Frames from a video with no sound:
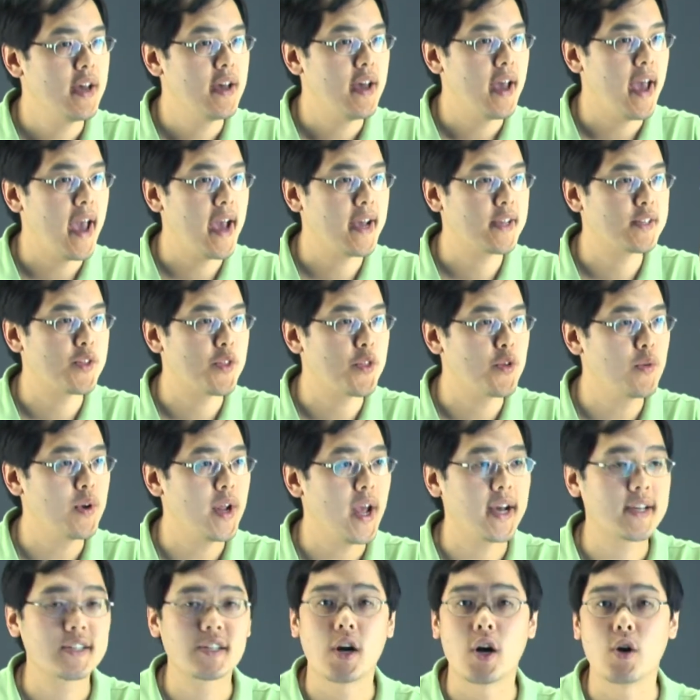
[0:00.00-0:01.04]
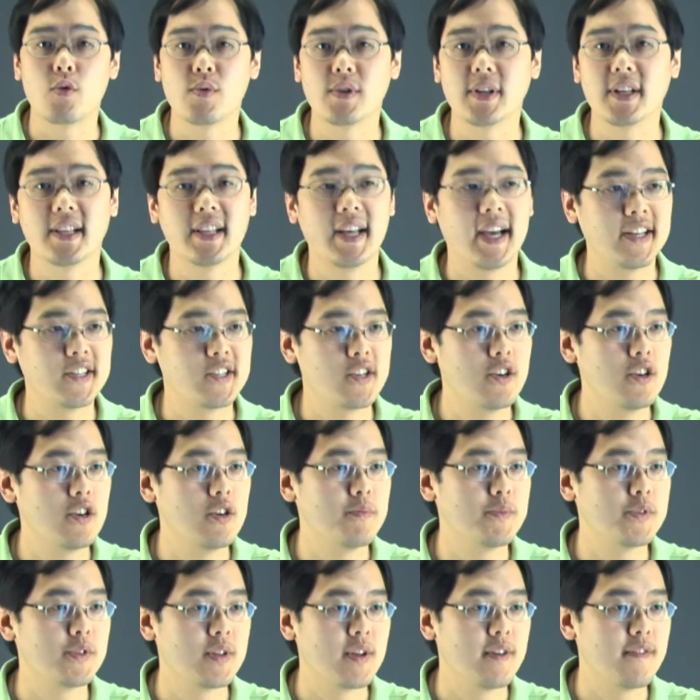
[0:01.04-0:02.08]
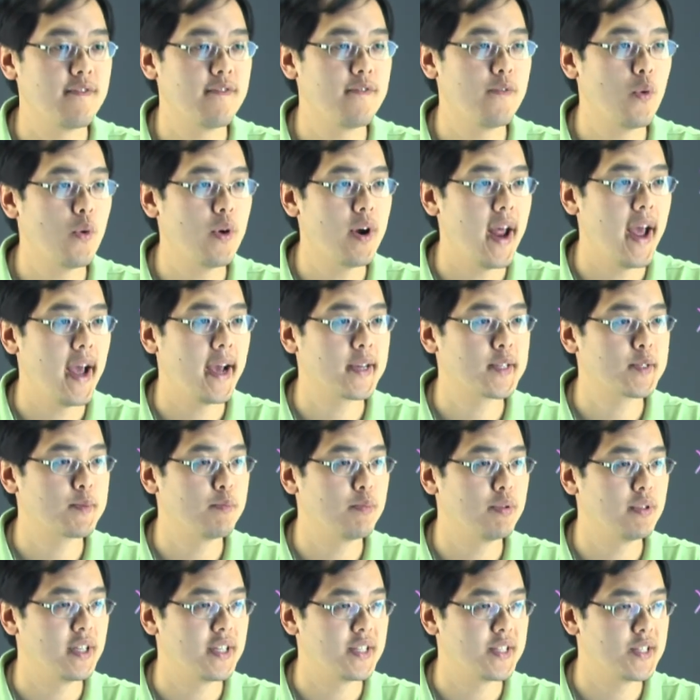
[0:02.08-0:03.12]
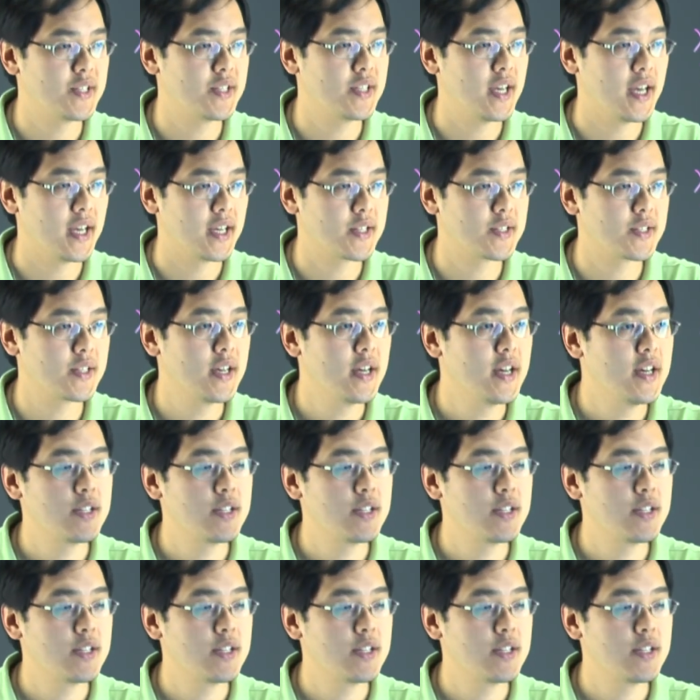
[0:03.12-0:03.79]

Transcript: x and 3x are really like terms, so you have 4x plus 6.